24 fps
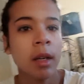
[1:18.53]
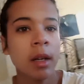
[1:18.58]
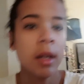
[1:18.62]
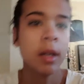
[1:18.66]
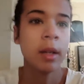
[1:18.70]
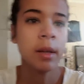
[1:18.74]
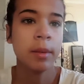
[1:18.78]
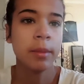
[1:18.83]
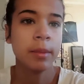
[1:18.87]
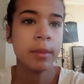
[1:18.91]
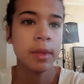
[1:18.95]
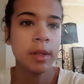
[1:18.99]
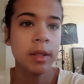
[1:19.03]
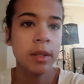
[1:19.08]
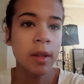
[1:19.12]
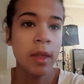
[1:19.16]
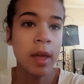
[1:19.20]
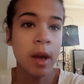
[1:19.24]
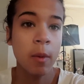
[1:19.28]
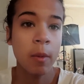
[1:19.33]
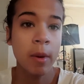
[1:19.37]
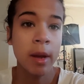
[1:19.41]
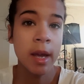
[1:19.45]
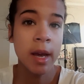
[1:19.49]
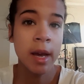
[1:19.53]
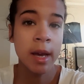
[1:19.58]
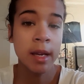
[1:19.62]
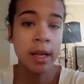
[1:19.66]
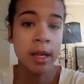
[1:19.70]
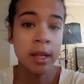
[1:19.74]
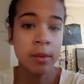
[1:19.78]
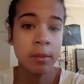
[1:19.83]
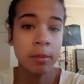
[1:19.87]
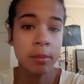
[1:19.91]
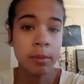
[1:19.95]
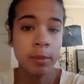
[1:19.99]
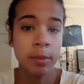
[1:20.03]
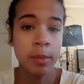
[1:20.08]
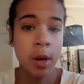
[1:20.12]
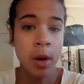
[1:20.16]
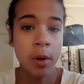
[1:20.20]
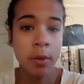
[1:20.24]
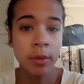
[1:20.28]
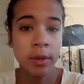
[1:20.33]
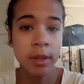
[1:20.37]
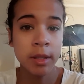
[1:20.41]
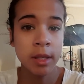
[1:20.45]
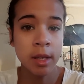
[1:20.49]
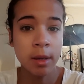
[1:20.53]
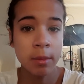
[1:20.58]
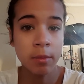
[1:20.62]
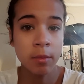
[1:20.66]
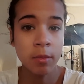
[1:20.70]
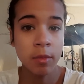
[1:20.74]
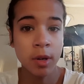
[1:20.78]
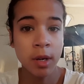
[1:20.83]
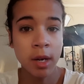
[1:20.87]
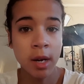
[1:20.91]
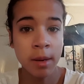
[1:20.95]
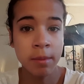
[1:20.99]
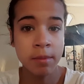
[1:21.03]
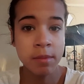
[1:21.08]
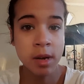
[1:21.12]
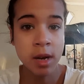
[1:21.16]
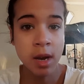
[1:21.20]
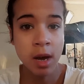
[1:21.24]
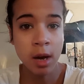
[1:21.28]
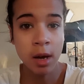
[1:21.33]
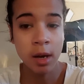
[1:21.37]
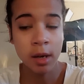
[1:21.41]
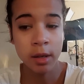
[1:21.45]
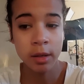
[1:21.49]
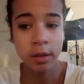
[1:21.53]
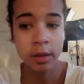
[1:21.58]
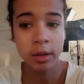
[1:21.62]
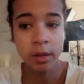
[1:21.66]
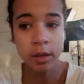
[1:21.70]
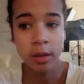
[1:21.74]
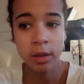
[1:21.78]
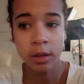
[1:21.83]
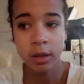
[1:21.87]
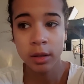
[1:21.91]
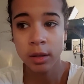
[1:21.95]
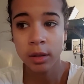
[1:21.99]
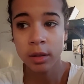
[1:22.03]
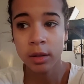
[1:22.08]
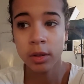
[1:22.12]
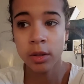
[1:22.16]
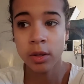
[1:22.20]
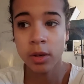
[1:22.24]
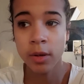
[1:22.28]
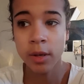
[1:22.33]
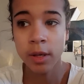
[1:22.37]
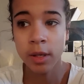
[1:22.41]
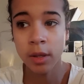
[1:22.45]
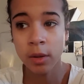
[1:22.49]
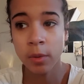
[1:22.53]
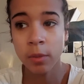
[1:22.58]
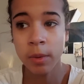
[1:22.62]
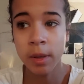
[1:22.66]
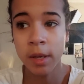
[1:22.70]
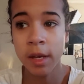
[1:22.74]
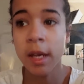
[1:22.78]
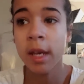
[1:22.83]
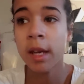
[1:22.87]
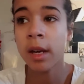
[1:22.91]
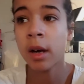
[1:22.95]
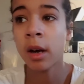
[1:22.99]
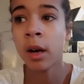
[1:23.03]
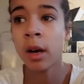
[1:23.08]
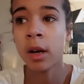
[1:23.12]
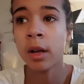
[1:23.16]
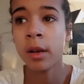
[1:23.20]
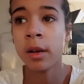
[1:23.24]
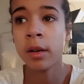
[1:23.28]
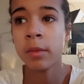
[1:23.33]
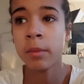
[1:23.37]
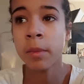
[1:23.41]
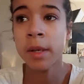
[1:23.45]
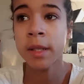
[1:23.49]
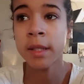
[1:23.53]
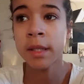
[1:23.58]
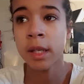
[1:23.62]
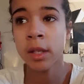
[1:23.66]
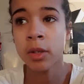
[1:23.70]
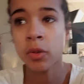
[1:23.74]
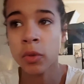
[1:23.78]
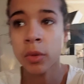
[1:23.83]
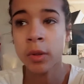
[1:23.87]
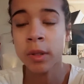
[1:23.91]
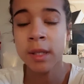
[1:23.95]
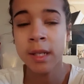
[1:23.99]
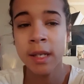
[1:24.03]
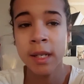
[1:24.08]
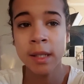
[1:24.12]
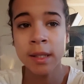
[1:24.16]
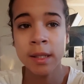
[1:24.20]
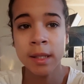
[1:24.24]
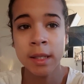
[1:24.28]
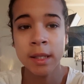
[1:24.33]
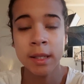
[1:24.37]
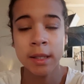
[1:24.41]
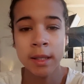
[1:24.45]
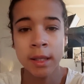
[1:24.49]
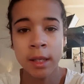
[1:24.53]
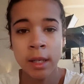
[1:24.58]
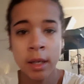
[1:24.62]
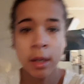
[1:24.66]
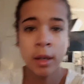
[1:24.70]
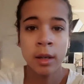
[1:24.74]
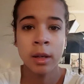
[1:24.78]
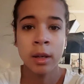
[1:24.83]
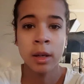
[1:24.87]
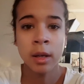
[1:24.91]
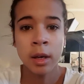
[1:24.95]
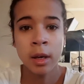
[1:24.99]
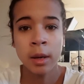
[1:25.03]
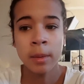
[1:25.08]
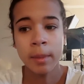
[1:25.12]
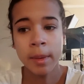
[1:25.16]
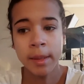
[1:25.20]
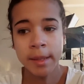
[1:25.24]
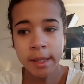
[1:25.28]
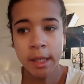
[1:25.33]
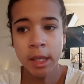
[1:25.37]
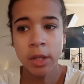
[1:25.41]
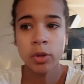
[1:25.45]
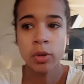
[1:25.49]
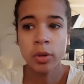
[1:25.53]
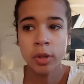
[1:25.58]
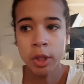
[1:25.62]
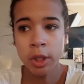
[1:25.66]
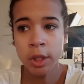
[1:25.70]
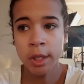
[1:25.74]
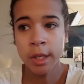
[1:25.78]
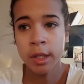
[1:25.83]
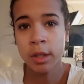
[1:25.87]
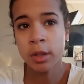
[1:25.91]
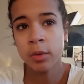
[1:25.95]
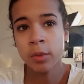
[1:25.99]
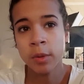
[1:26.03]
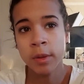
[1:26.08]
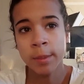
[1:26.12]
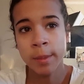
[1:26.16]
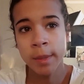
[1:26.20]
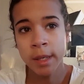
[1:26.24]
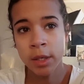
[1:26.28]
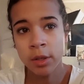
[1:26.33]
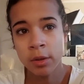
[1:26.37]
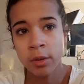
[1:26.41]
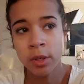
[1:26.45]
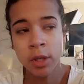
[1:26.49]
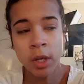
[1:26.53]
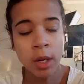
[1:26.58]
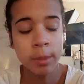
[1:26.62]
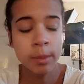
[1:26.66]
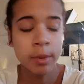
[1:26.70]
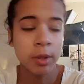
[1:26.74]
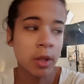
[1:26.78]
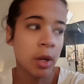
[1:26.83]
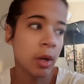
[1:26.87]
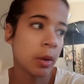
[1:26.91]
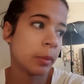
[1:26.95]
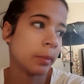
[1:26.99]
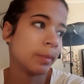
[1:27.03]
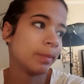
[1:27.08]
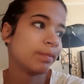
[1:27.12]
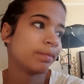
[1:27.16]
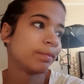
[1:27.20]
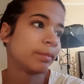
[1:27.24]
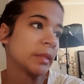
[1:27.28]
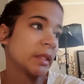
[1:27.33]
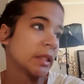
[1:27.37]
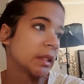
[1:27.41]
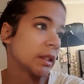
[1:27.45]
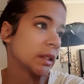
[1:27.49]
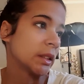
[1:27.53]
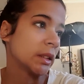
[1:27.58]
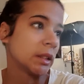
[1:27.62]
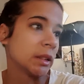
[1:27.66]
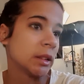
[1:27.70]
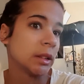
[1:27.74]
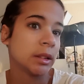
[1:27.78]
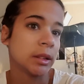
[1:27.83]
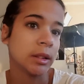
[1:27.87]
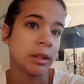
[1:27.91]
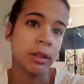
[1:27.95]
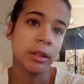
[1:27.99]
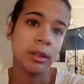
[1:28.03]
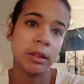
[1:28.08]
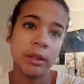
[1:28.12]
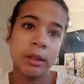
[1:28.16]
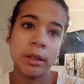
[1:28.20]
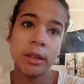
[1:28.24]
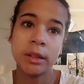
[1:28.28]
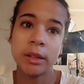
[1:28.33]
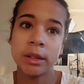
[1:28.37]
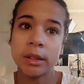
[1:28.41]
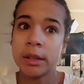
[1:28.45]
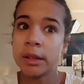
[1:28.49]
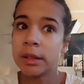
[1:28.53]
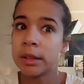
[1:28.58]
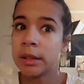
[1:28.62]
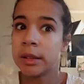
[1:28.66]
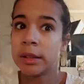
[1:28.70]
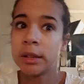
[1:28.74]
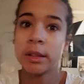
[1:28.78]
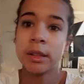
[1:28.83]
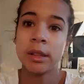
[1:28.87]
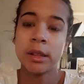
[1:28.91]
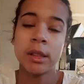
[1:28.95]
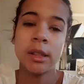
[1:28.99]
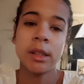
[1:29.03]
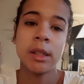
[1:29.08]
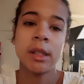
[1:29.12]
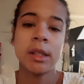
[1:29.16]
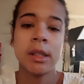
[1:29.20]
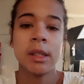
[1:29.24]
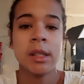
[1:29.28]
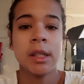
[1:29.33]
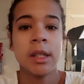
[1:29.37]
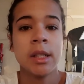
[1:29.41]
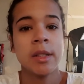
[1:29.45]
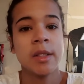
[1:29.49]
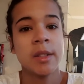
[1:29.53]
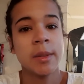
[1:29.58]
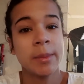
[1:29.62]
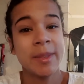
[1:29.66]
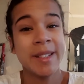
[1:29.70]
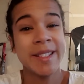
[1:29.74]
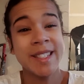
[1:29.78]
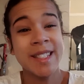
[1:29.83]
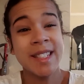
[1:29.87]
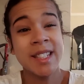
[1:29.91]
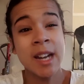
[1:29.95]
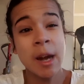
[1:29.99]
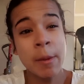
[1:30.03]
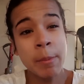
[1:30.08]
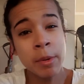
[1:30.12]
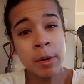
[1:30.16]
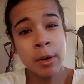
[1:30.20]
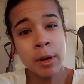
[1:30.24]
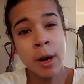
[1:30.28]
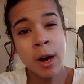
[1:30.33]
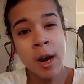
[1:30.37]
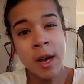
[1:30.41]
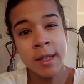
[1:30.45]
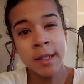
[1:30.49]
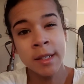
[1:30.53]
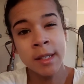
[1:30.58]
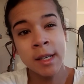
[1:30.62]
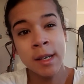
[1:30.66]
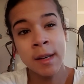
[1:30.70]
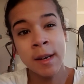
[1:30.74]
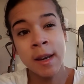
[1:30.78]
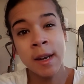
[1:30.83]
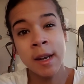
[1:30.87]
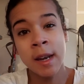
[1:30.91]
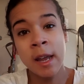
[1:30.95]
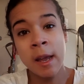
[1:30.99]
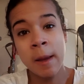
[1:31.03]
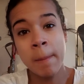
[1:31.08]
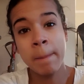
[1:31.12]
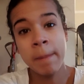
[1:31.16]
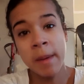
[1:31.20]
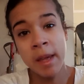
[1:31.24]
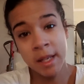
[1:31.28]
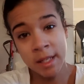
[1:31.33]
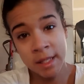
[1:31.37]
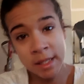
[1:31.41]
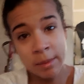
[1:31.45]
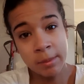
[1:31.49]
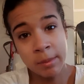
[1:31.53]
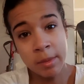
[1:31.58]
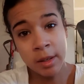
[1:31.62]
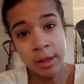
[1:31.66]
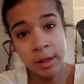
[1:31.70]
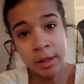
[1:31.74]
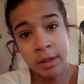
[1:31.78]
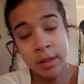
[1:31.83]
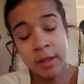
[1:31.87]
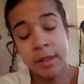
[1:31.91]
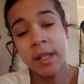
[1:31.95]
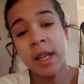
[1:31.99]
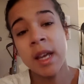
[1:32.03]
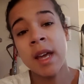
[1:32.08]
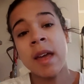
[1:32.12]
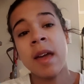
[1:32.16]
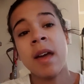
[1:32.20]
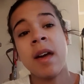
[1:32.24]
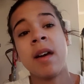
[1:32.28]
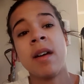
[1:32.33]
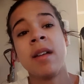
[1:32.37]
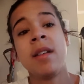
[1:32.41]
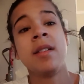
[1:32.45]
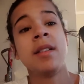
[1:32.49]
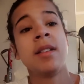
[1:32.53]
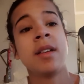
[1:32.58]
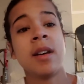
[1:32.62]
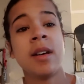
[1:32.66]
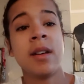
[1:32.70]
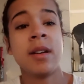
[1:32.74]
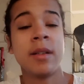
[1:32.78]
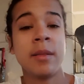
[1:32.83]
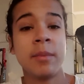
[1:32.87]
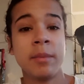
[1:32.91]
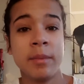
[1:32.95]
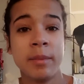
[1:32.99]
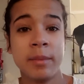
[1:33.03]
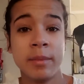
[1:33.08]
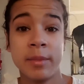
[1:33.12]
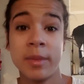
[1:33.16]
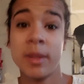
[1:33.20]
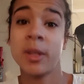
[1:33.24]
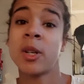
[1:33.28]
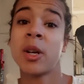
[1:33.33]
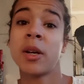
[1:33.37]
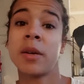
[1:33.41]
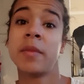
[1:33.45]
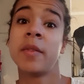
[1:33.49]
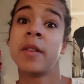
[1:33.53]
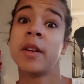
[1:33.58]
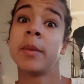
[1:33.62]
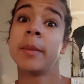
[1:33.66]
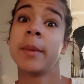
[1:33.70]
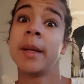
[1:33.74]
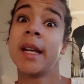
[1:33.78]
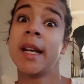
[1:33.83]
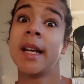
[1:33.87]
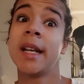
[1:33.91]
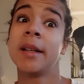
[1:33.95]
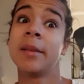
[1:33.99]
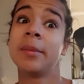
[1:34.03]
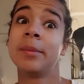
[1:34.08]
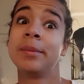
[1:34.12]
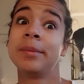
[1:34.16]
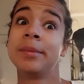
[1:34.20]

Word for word: Um, so that way I can post them when I'm not during the week on my scheduled days because my schedule changed with my new job, so Yes. So I'm going to stop procrastinating, pay some bills, and um, start filming.